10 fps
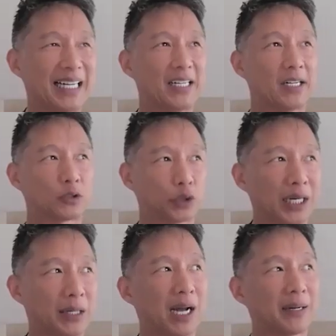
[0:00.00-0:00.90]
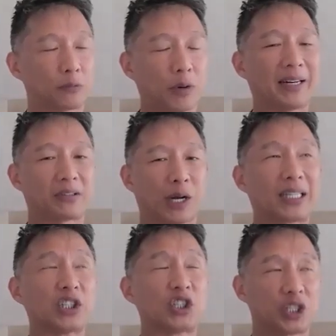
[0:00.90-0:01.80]
Company traded
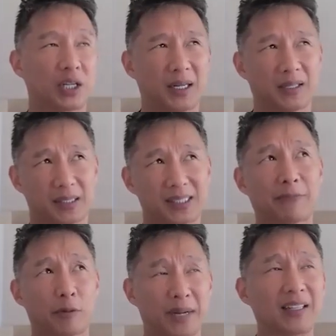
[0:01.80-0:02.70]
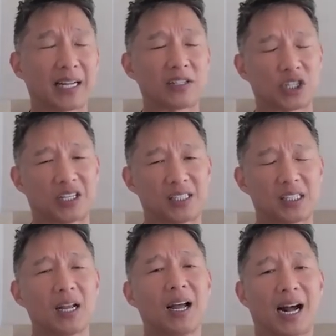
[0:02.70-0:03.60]
quite good, several million
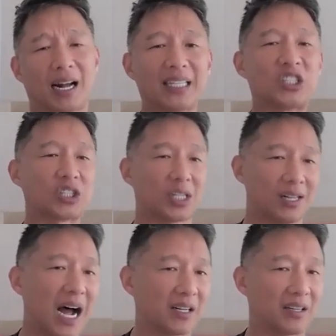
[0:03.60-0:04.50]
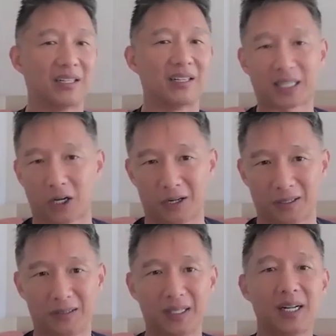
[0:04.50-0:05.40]
shares. I think just a lot of
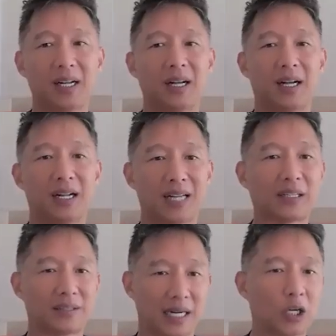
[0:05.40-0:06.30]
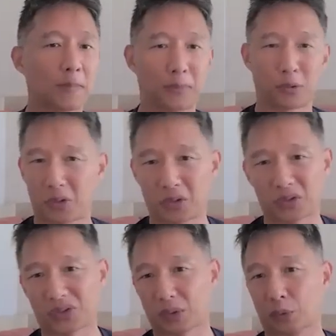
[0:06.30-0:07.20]
nickel
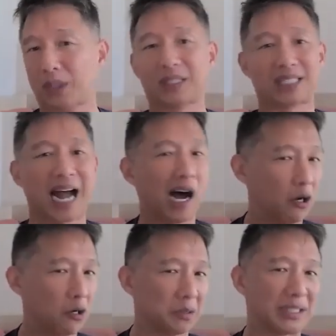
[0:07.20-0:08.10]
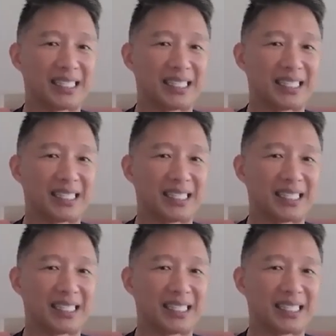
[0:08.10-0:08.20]
bulls throwing the towel.